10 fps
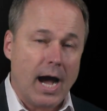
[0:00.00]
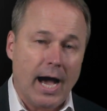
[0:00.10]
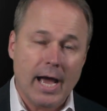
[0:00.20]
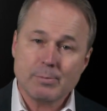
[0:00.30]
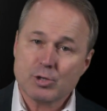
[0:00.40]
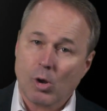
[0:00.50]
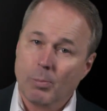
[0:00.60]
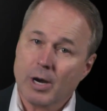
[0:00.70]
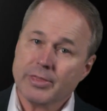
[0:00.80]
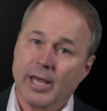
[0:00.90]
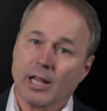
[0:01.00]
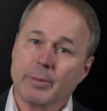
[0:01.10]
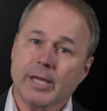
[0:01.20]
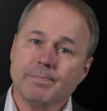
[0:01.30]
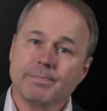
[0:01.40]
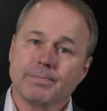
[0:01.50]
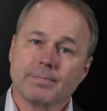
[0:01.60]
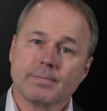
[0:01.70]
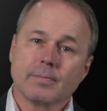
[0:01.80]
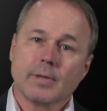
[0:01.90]
I'm Joel Barthelemy.
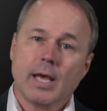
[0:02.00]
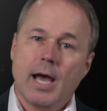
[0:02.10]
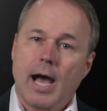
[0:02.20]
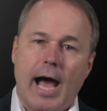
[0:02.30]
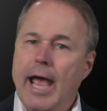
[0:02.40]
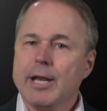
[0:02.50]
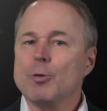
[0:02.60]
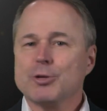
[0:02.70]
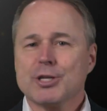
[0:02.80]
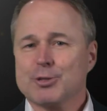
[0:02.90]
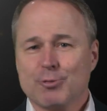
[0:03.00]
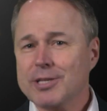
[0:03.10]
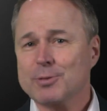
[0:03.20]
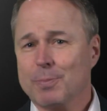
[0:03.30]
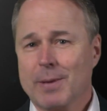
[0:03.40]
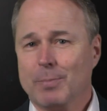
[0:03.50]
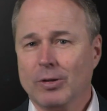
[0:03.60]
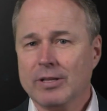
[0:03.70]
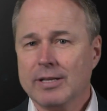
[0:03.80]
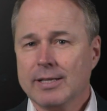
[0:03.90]
I don't distrust
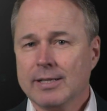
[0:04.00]
people,